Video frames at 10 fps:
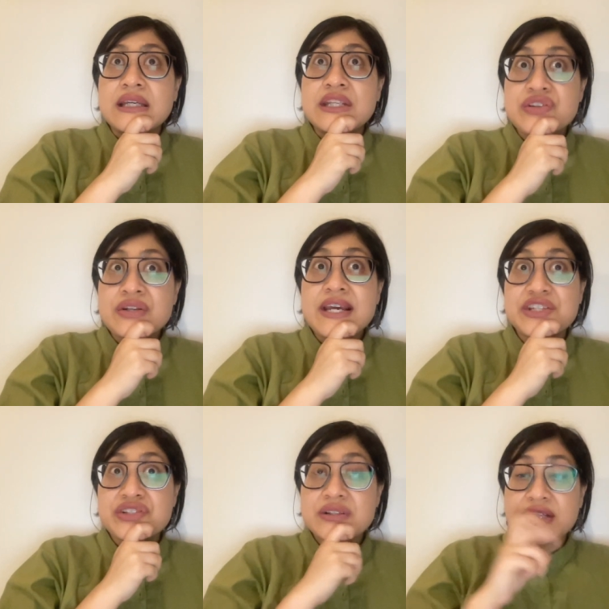
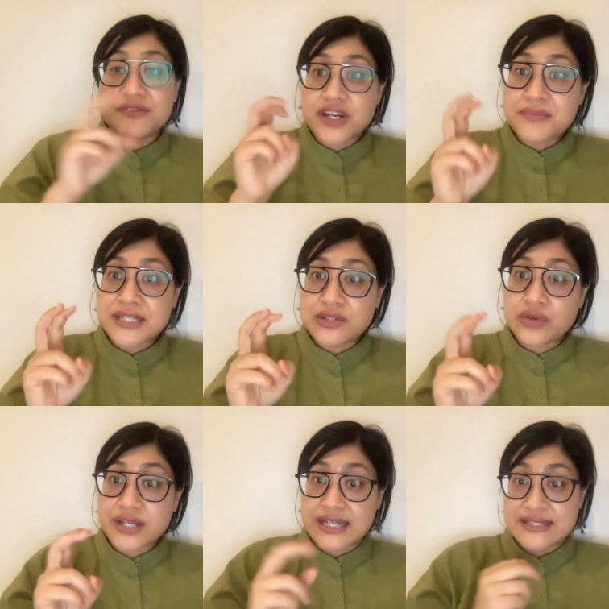international environmental
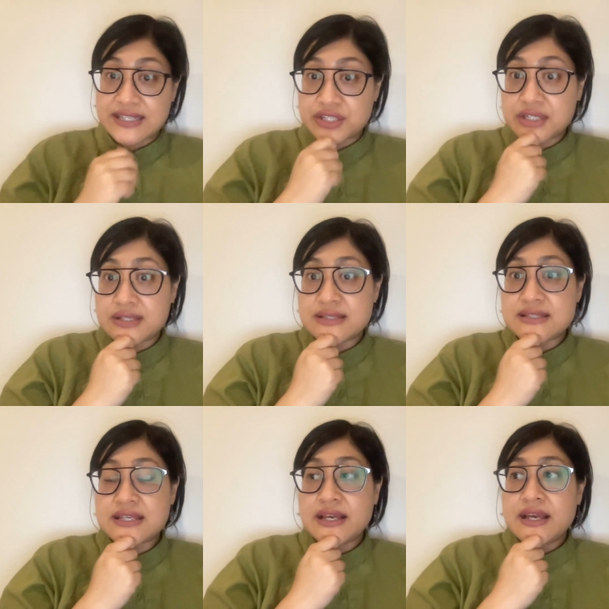
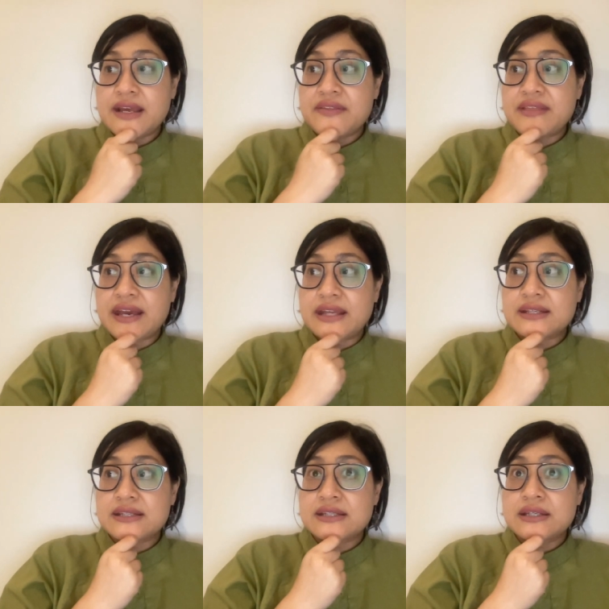organizations
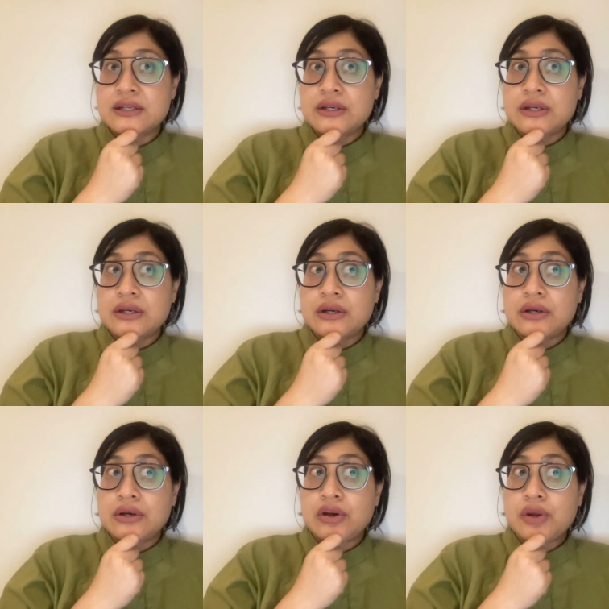that
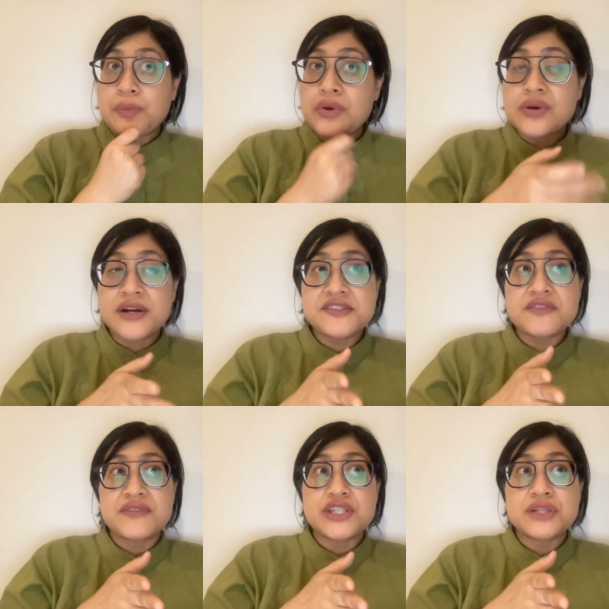are pro
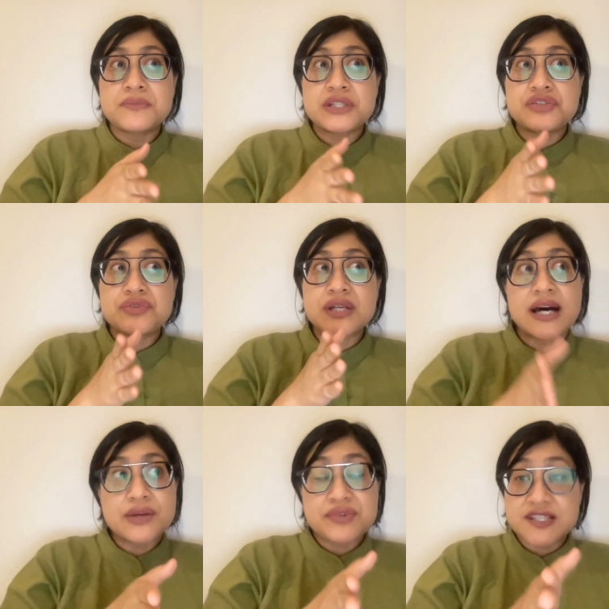conservation but do
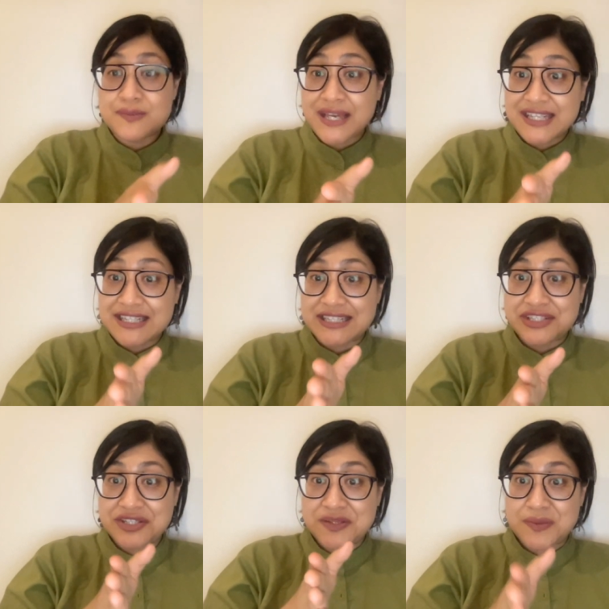not respect
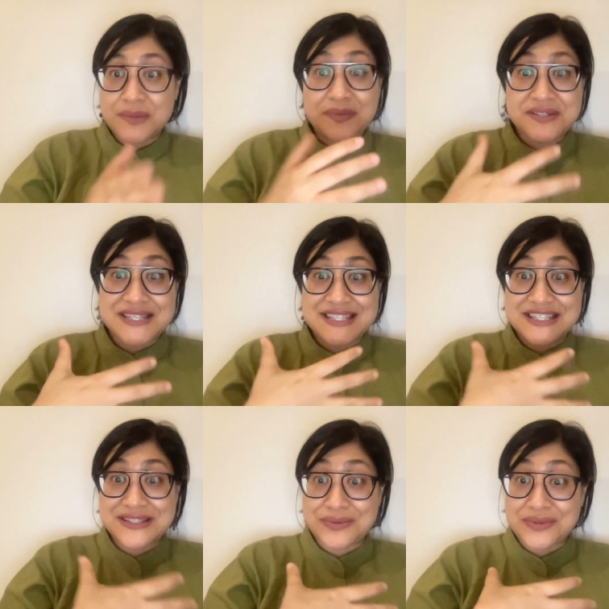indigenous peoples as the
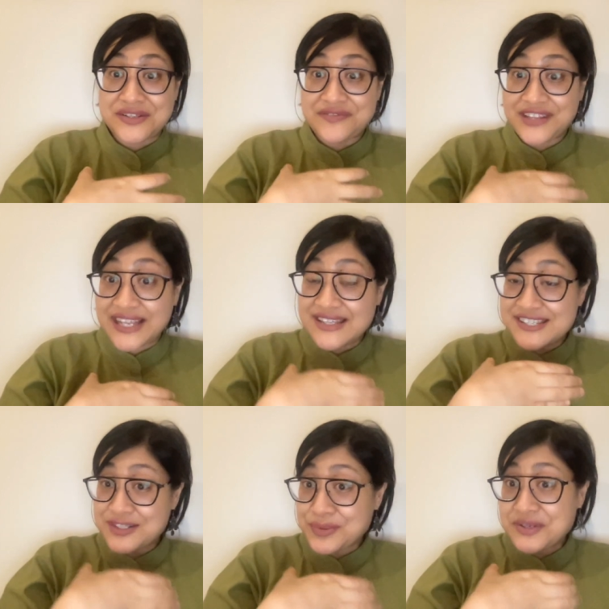steward of,
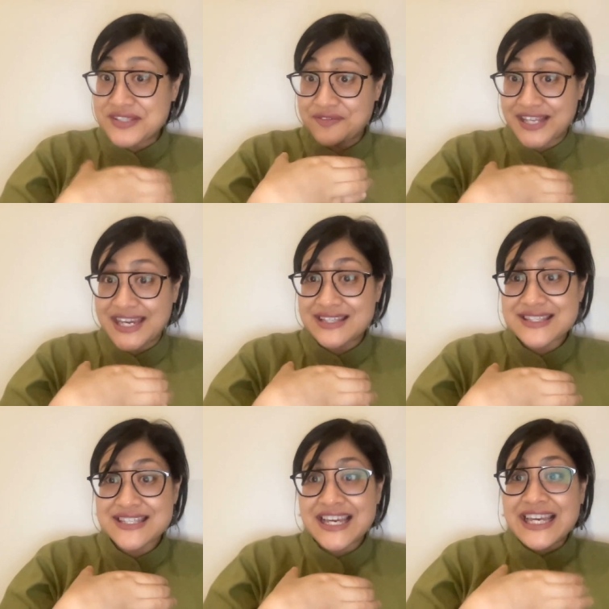stewards of
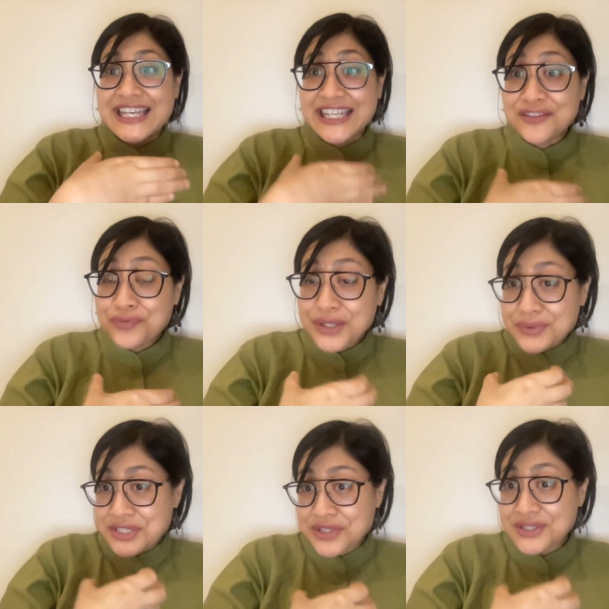lands. If we
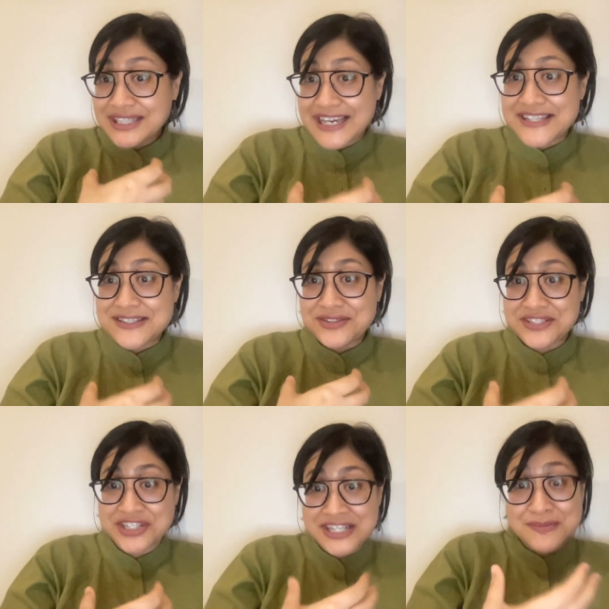returned lands to
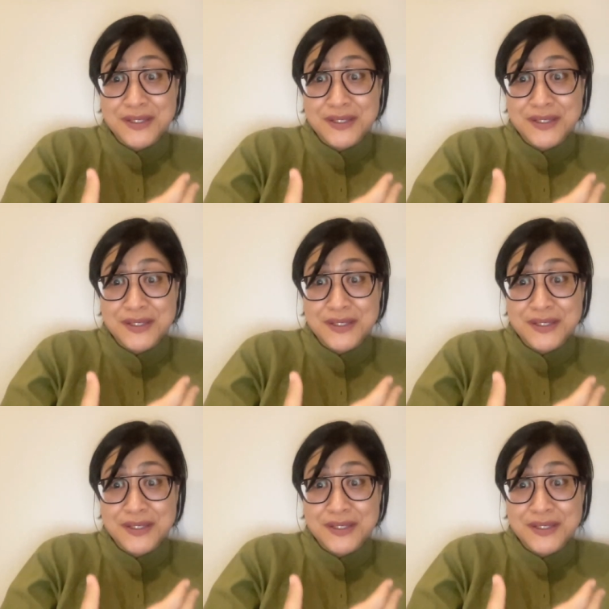indigenous